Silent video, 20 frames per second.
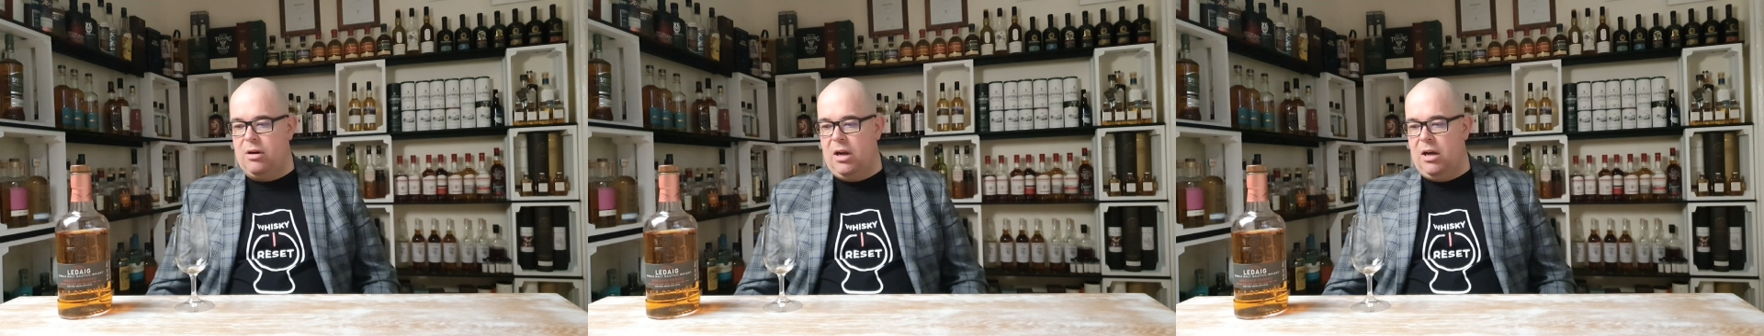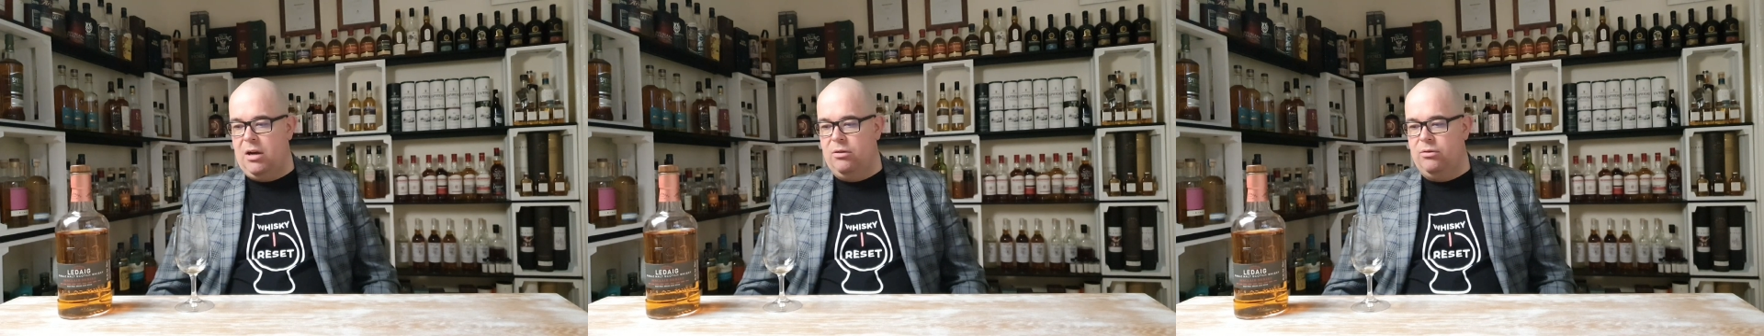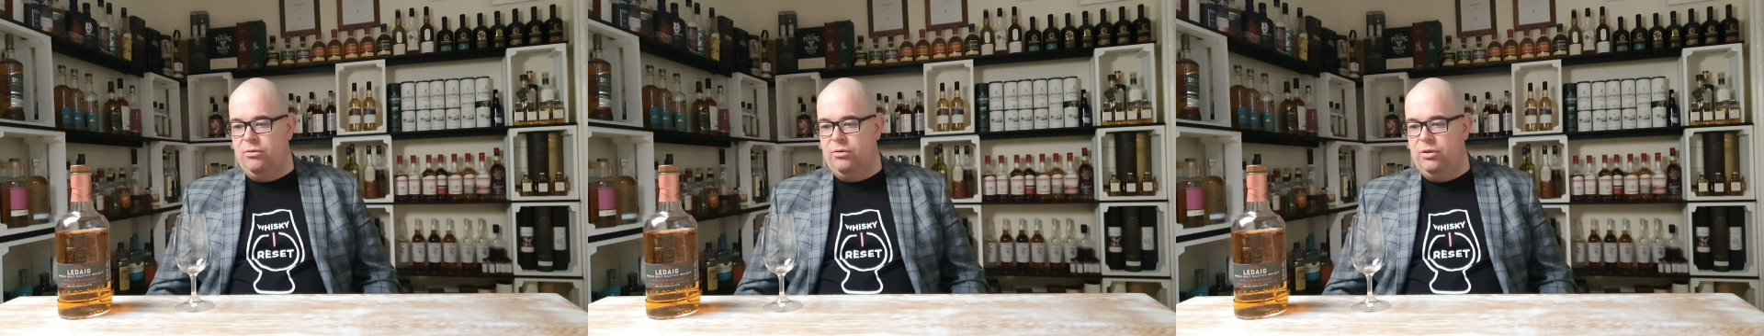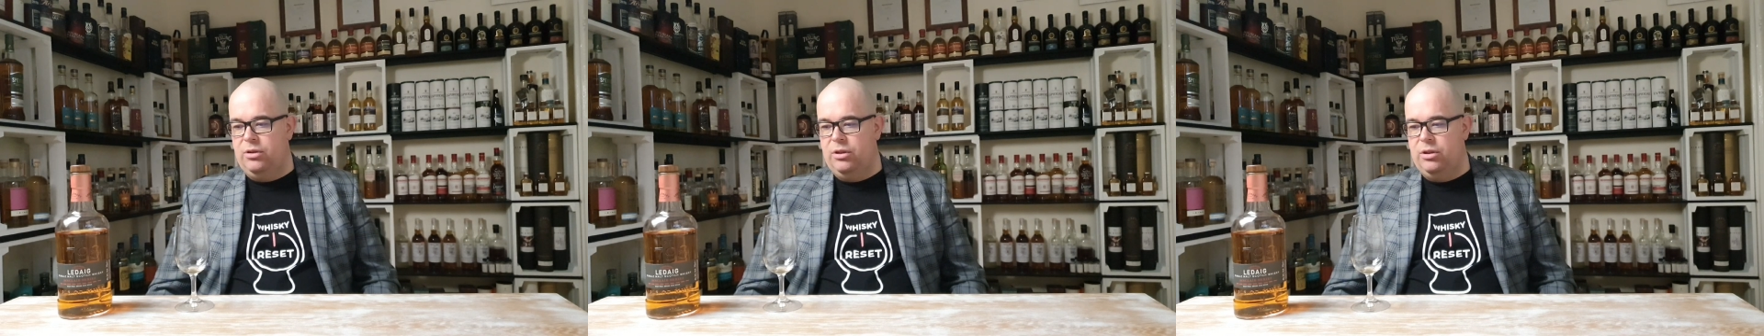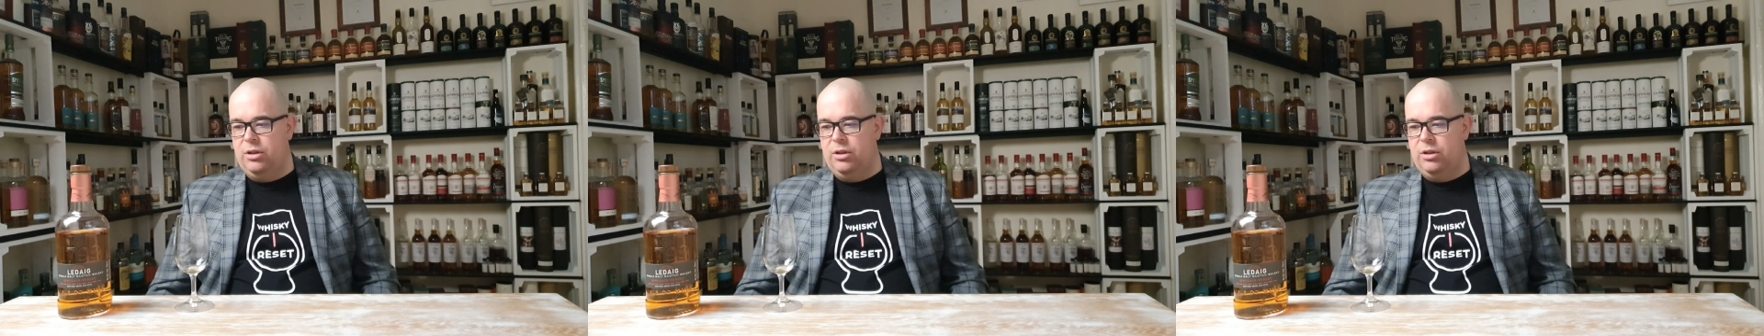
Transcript: around